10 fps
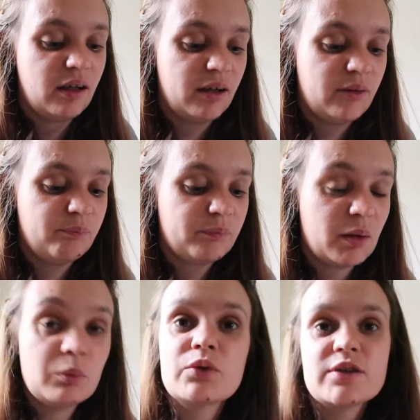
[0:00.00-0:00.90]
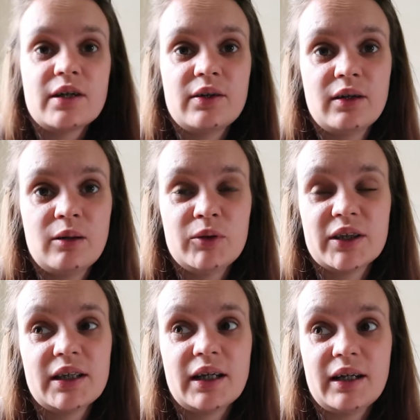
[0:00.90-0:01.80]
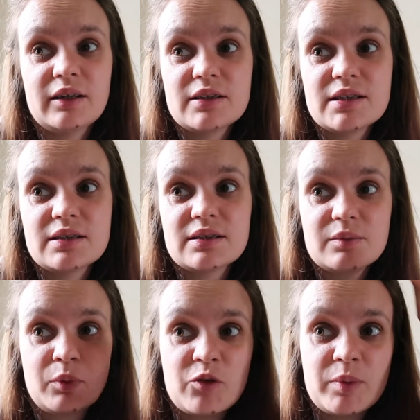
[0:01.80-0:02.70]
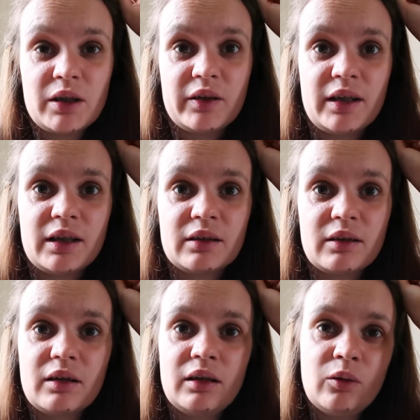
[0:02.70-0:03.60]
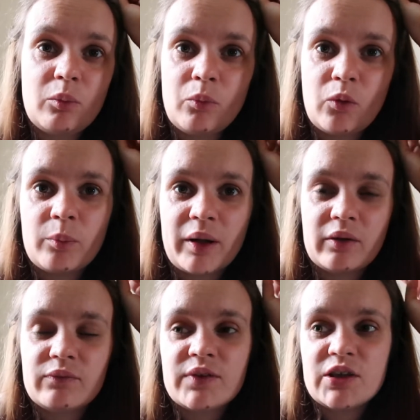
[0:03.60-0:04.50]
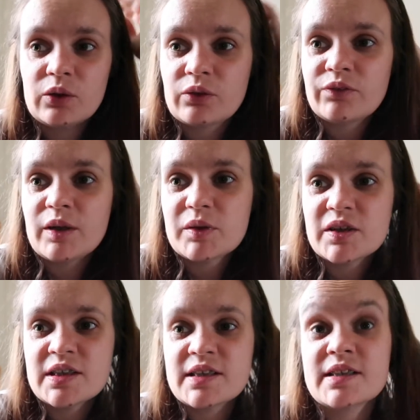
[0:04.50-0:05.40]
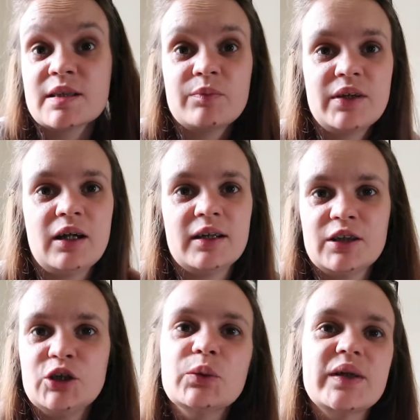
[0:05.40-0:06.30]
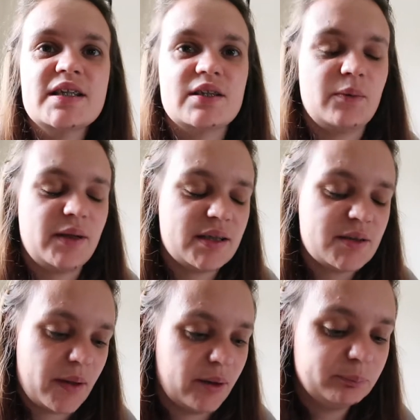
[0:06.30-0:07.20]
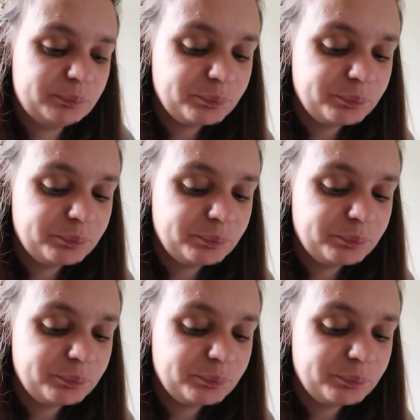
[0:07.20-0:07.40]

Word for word: um, and also I'm looking at possibly learning a lot more about videography because this is something I enjoy doing as well